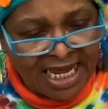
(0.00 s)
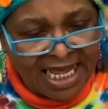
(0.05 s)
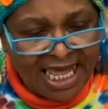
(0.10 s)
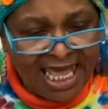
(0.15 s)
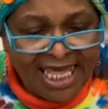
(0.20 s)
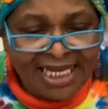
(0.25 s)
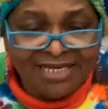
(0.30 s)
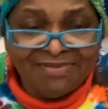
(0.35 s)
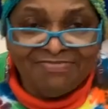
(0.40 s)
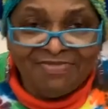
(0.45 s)

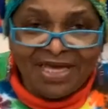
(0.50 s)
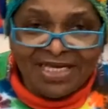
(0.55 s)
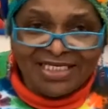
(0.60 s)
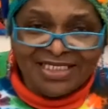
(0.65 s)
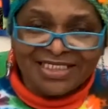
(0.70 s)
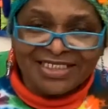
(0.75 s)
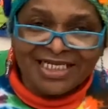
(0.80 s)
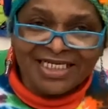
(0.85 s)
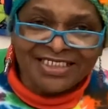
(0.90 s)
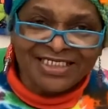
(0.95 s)
And it
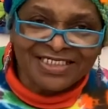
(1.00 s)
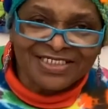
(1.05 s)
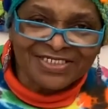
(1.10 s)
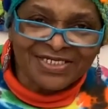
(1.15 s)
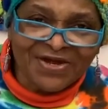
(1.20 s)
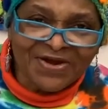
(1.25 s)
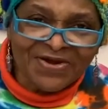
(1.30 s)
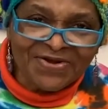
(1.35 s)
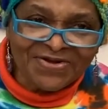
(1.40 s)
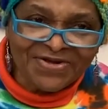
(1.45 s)
makes a
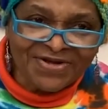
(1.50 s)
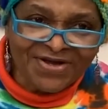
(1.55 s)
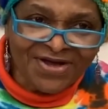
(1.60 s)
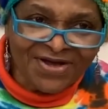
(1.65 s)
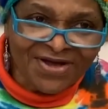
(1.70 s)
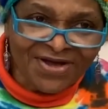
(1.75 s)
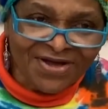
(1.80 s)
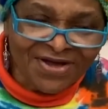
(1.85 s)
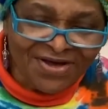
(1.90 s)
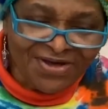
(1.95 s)

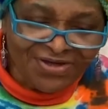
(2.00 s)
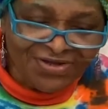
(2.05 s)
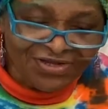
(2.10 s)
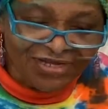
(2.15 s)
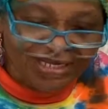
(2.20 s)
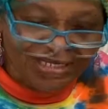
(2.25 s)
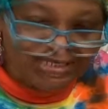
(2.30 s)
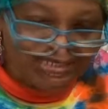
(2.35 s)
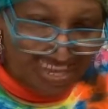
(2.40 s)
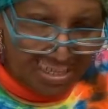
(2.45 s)
circle.
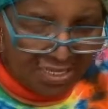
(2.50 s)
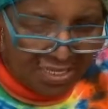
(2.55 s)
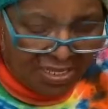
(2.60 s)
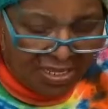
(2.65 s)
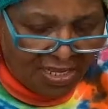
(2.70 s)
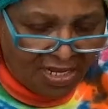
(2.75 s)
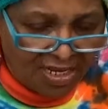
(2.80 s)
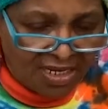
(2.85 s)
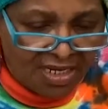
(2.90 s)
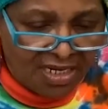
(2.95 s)

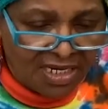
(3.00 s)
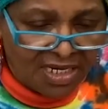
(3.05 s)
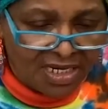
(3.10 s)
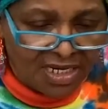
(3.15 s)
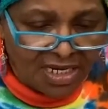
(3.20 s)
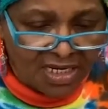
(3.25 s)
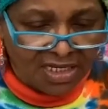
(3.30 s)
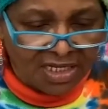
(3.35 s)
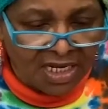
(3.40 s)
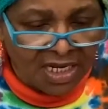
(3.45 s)

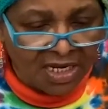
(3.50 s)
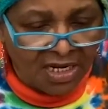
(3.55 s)
Look,